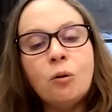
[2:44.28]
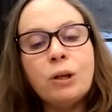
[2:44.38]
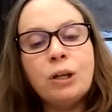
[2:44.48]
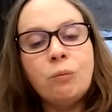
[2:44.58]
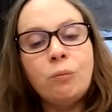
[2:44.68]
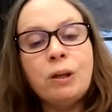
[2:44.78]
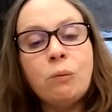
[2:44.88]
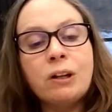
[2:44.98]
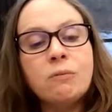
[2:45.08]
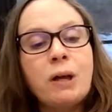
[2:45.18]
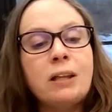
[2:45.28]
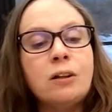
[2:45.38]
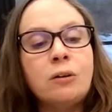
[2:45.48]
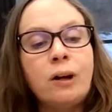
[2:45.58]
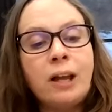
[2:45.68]
We, could, we would have been
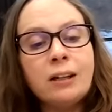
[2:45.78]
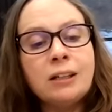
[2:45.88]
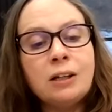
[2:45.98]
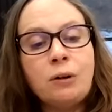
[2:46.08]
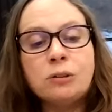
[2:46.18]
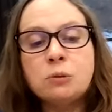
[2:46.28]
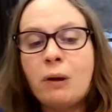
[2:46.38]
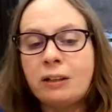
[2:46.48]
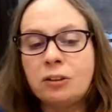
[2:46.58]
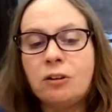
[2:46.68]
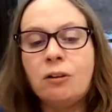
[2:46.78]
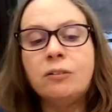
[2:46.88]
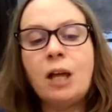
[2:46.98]
the grand Negro spectacle